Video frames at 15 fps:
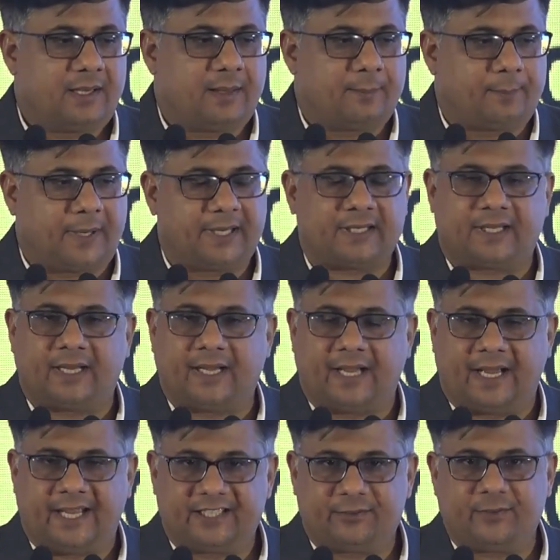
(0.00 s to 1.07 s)
But
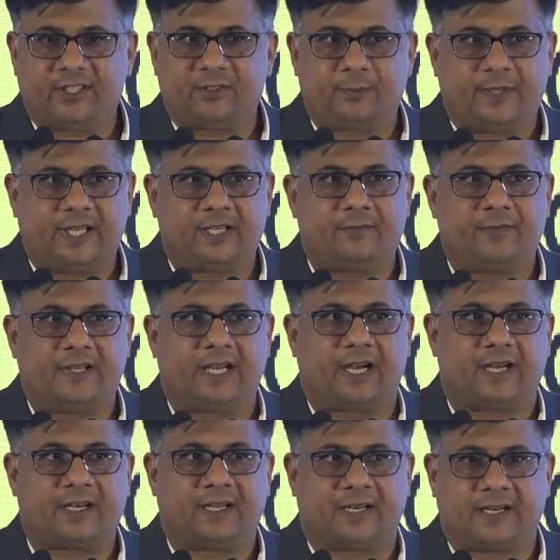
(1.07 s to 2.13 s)
as we speak, we
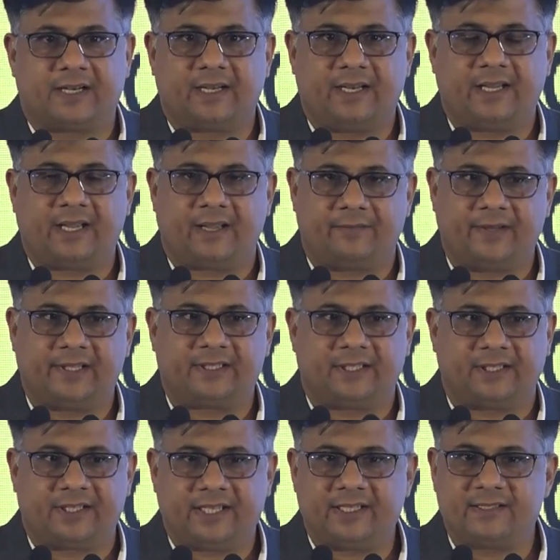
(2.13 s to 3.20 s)
are currently having
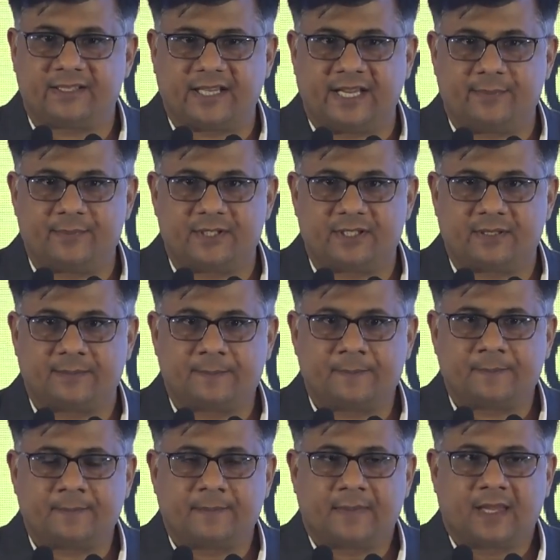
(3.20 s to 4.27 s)
13 schemes,
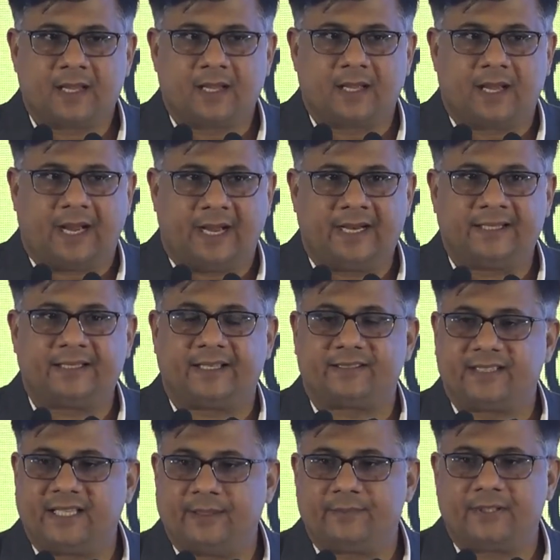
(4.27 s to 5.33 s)
and the
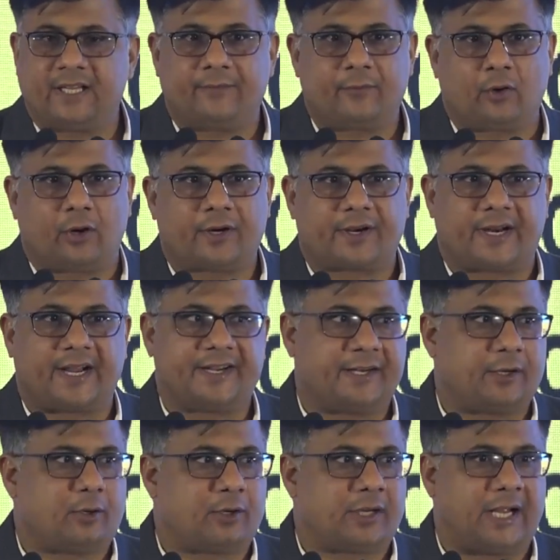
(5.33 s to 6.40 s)
schemes have got track
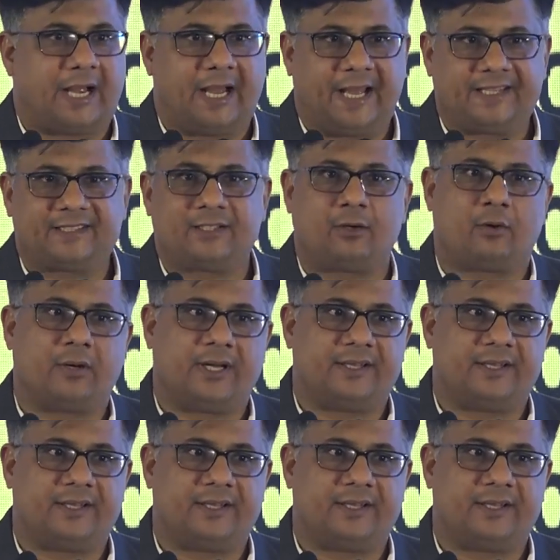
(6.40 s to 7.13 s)
record as long